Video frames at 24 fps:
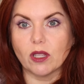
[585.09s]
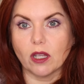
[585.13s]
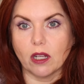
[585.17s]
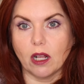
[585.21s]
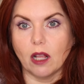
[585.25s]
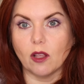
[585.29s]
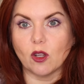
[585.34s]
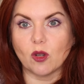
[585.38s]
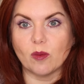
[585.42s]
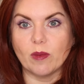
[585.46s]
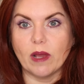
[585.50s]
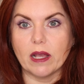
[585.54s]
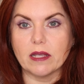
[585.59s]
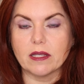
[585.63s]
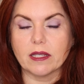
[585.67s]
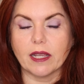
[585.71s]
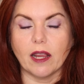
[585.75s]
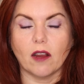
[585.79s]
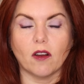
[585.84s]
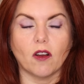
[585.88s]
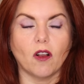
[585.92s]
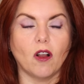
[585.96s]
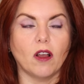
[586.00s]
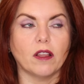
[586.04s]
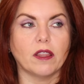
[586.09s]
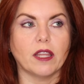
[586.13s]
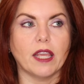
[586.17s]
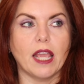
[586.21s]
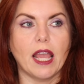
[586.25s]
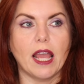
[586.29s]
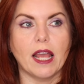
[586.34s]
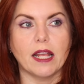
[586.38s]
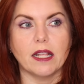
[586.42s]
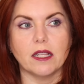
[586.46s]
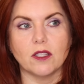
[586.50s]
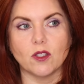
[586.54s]
the colored mascara on the
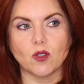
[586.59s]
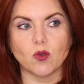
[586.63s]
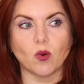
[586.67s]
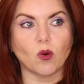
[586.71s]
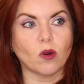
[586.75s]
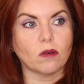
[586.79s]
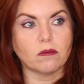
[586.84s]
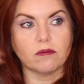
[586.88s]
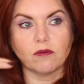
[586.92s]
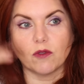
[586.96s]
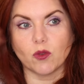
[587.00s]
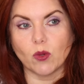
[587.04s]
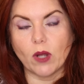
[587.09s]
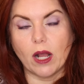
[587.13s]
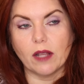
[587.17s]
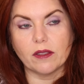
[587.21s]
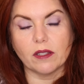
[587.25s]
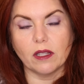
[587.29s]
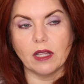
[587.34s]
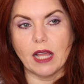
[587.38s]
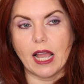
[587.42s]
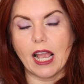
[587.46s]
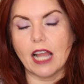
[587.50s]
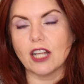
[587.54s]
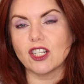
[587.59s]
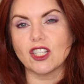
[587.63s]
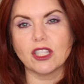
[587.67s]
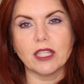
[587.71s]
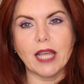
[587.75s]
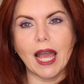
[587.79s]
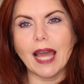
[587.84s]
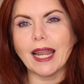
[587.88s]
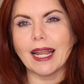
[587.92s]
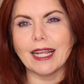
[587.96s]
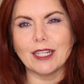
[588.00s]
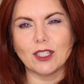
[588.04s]
ends or throughout the lash.
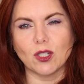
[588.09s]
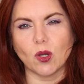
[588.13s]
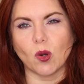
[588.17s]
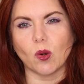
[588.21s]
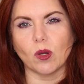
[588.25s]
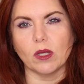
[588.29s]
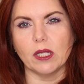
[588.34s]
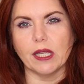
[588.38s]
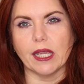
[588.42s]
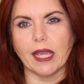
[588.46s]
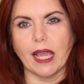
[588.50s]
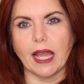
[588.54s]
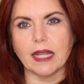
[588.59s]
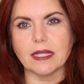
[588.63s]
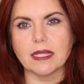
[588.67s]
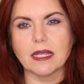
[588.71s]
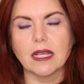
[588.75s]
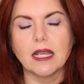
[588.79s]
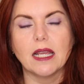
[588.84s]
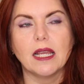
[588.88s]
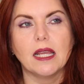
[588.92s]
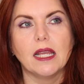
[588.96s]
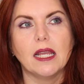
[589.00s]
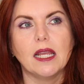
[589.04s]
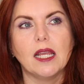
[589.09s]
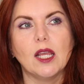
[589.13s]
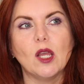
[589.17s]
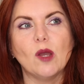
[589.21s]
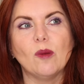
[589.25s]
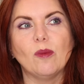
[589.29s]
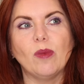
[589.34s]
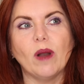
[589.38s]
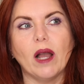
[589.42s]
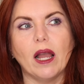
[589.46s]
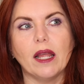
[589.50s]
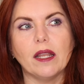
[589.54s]
That I totally get.
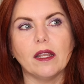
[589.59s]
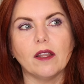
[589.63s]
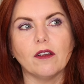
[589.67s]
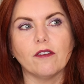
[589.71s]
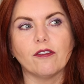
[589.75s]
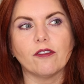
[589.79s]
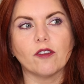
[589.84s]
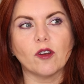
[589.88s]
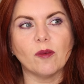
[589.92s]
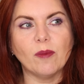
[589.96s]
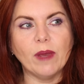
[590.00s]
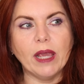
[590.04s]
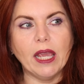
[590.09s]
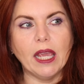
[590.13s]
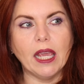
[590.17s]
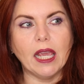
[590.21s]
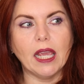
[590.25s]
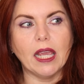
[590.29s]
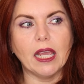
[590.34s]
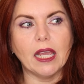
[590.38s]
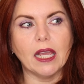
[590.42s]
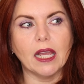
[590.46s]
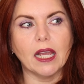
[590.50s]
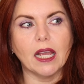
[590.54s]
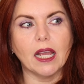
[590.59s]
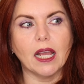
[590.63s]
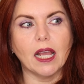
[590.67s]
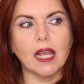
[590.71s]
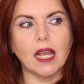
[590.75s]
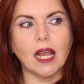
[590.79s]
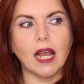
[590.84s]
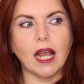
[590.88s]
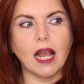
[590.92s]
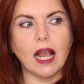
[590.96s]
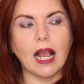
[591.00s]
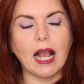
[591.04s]
But for me,
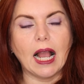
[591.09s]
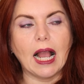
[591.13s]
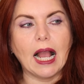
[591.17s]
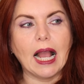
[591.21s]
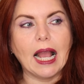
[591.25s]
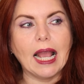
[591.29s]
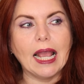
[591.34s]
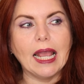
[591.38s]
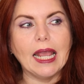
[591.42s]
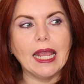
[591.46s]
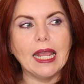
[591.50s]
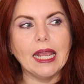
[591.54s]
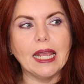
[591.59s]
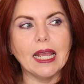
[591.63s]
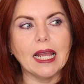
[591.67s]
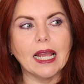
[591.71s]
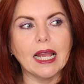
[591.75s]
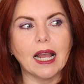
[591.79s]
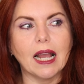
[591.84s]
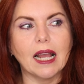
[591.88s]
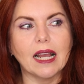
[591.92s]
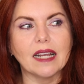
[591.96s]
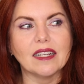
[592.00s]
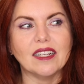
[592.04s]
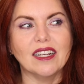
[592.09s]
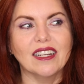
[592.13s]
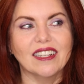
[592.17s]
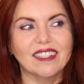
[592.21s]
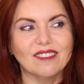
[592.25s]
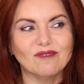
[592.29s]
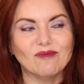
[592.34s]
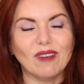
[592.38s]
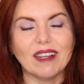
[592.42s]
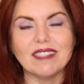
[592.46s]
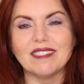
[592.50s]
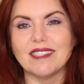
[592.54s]

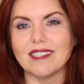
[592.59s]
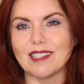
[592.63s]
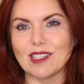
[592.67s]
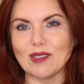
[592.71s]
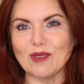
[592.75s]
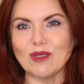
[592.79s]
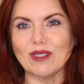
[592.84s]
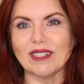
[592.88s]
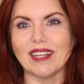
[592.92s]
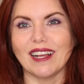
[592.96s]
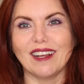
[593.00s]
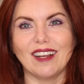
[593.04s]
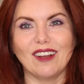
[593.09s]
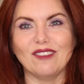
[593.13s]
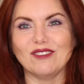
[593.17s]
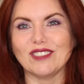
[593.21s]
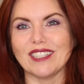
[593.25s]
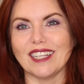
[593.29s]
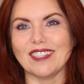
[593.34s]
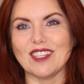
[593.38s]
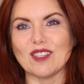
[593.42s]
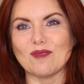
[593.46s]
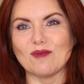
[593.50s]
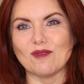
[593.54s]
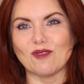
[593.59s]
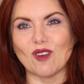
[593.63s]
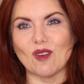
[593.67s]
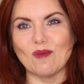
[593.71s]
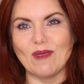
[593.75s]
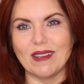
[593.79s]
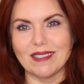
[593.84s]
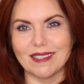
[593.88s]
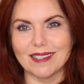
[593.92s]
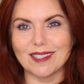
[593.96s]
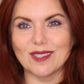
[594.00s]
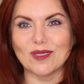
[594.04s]
my sister, I've said this before,
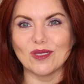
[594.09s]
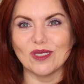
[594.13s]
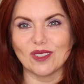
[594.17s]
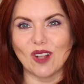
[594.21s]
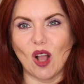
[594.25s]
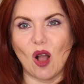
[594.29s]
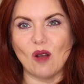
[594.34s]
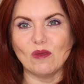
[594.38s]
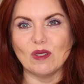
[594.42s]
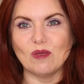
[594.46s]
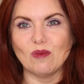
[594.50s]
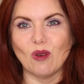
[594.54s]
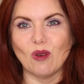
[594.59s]
my sister would call me